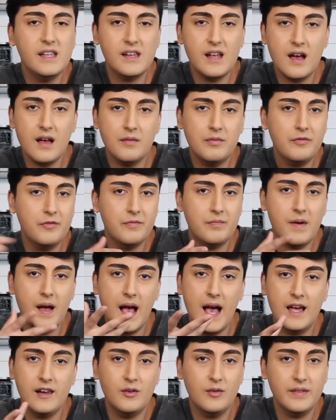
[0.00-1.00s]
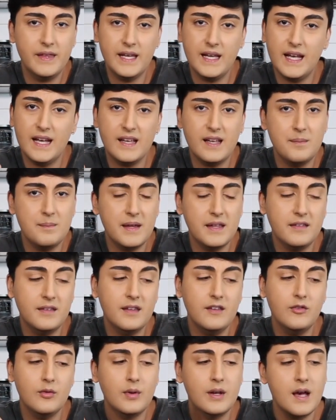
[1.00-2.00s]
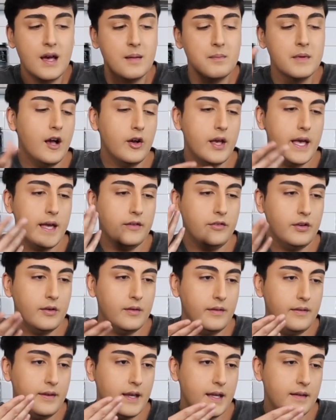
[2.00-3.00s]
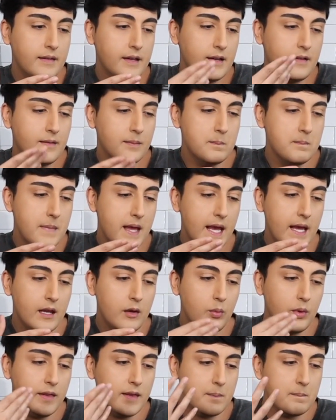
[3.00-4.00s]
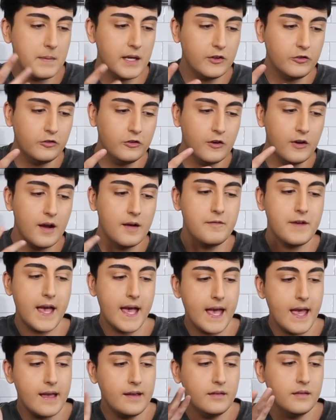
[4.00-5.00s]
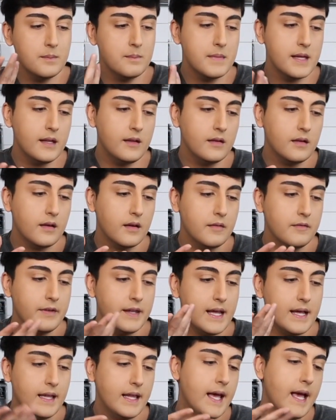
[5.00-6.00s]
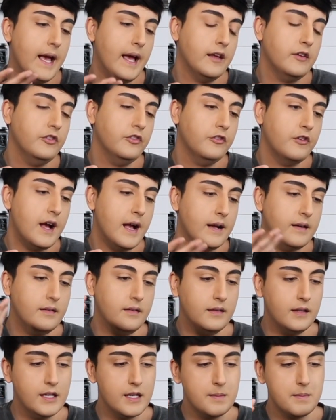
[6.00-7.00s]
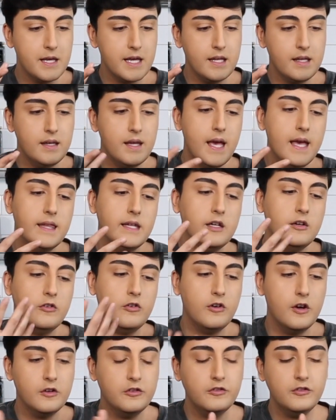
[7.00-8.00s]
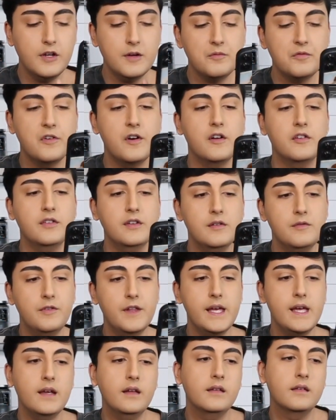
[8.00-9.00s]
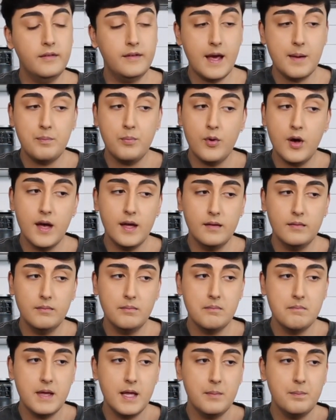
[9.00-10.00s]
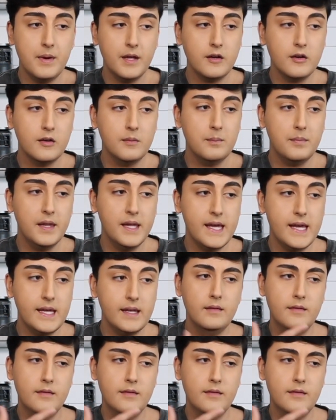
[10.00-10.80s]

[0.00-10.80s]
enough. I don't think I can mess this one up. Okay, so it says it's made with a mixture of eggs, milk, vanilla extract, cinnamon, and then crushed up frosted flakes. Step 1, melt butter in plate.